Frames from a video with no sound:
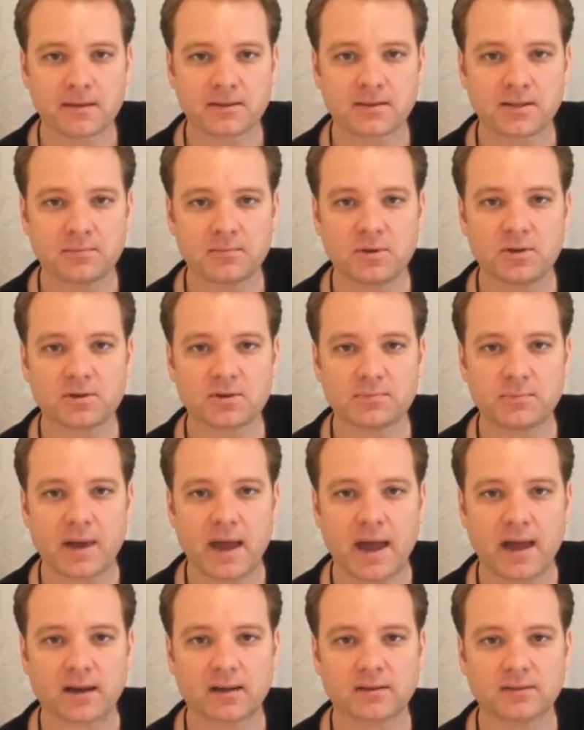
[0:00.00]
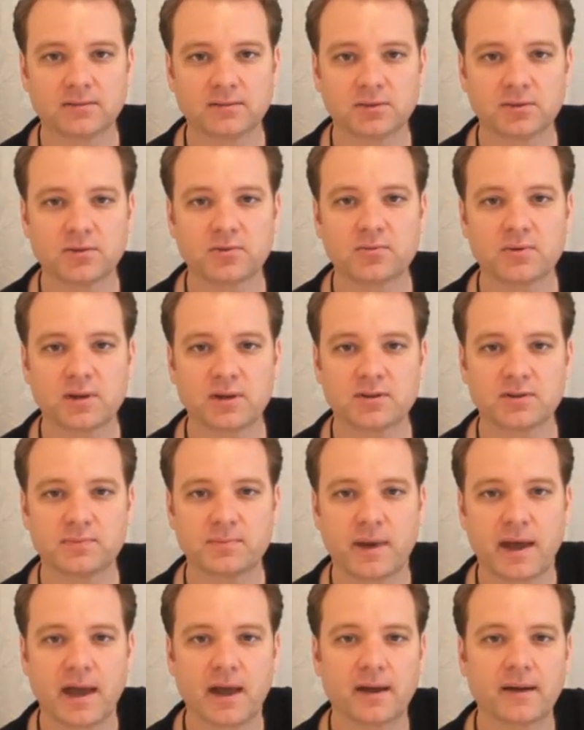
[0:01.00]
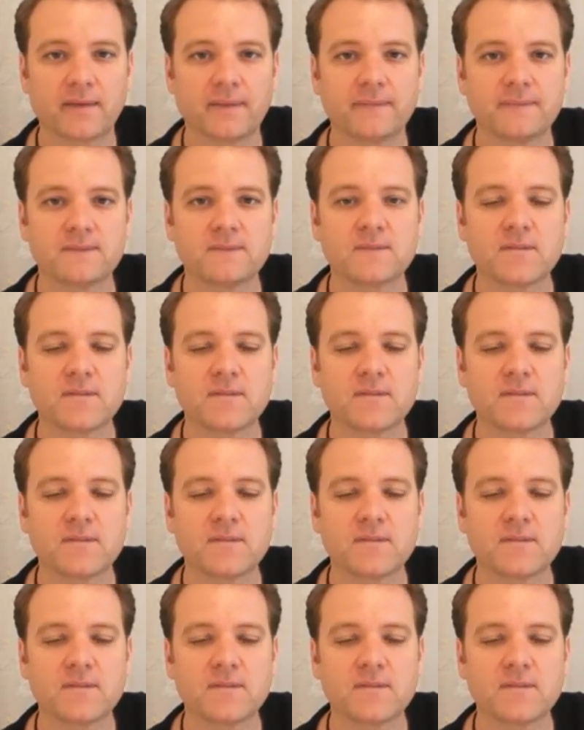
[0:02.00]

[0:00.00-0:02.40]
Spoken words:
some years back, 2-3 years back,